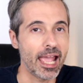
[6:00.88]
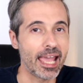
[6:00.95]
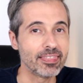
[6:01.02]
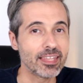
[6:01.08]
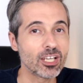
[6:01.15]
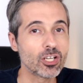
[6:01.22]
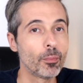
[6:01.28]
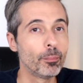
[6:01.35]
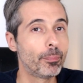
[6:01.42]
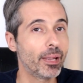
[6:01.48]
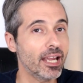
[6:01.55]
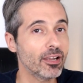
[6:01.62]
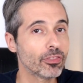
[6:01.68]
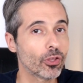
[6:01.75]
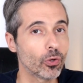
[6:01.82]
and then
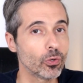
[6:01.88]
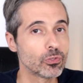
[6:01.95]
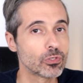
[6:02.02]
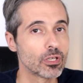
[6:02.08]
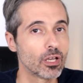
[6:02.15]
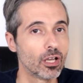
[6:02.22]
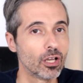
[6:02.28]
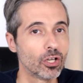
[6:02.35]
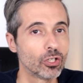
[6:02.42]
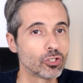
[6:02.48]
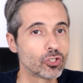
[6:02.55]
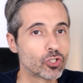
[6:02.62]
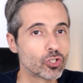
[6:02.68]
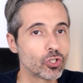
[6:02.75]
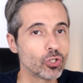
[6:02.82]
compare those
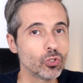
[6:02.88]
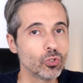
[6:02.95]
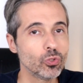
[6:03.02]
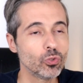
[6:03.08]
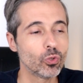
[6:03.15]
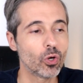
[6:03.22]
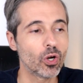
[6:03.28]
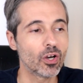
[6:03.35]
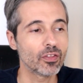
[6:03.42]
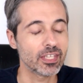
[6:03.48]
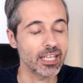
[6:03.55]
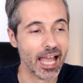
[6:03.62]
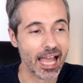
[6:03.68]
to the